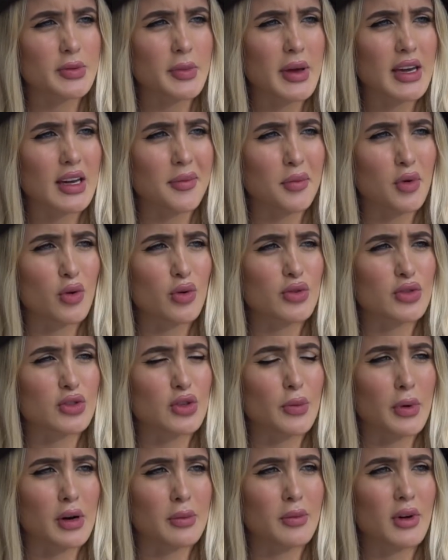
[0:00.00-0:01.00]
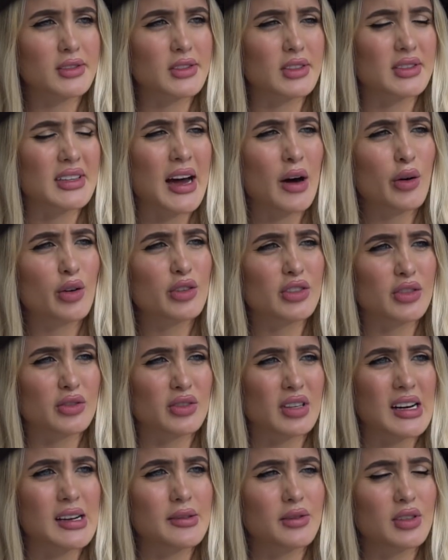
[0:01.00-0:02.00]
makeup guru, supermodel, now also
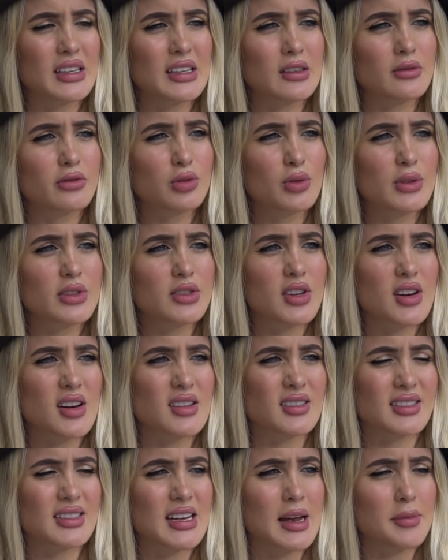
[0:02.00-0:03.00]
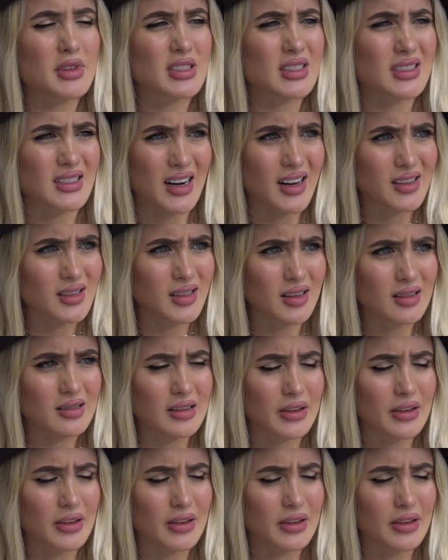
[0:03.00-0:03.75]
travel influencer and STEM instructor?